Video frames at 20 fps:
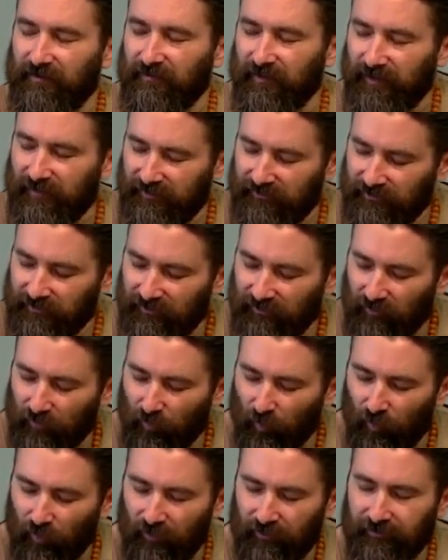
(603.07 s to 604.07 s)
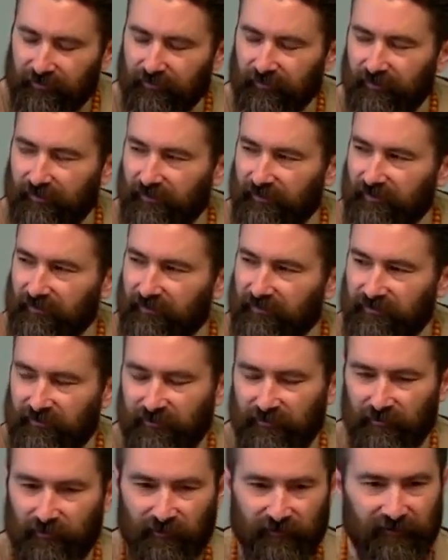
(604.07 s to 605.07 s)
but it took water
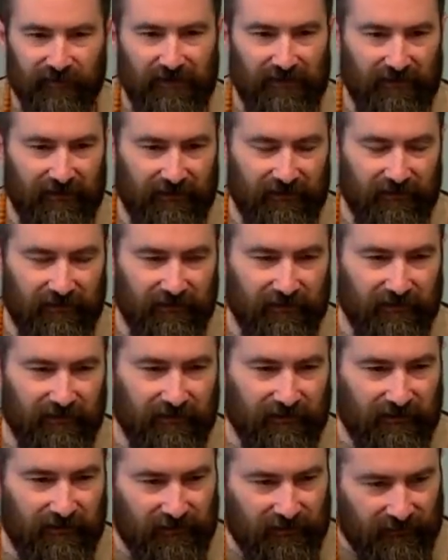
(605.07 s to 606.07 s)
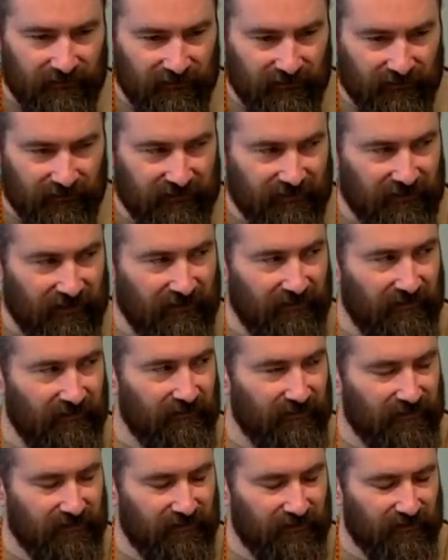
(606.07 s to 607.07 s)
to reveal it. So the
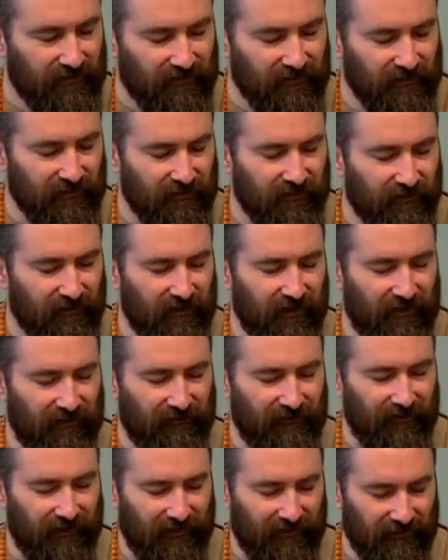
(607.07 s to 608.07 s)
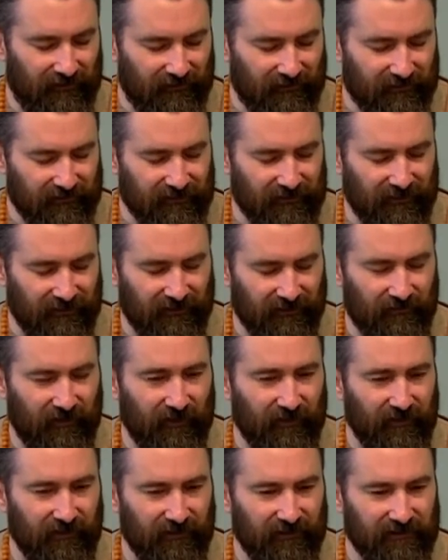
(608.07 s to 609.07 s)
same is true of our subtle
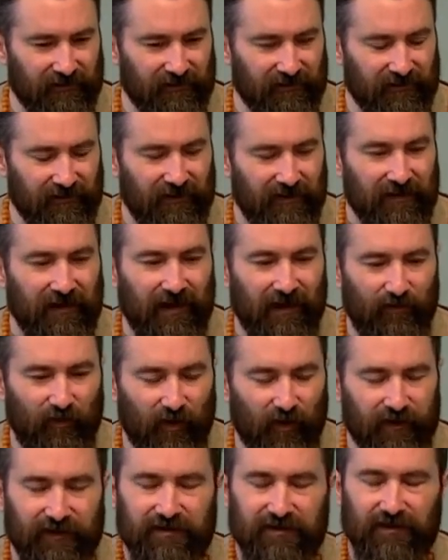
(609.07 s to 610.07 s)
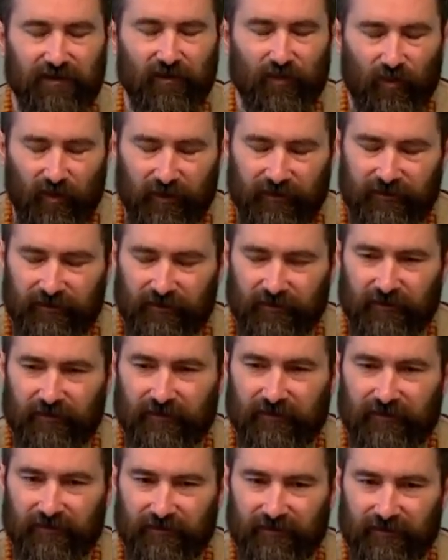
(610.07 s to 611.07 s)
bodies. And what is the water?
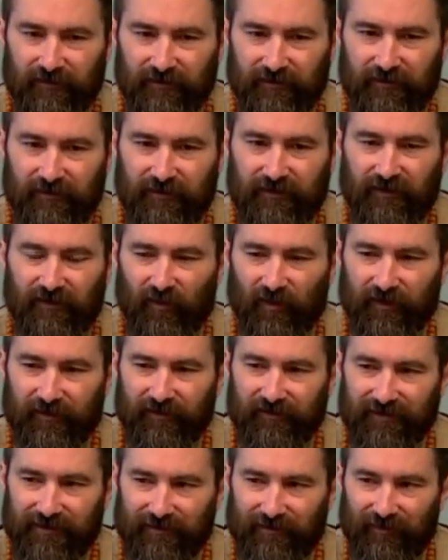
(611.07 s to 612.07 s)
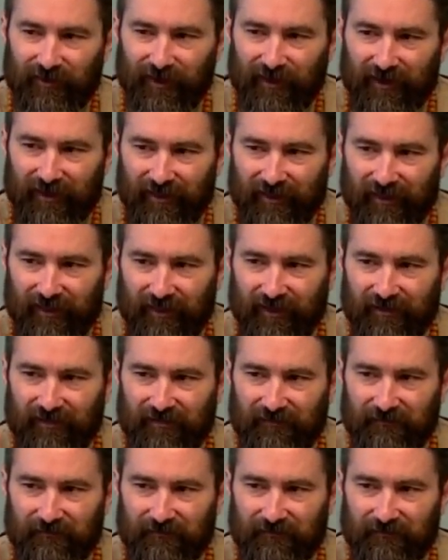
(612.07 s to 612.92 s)
The water is the breath.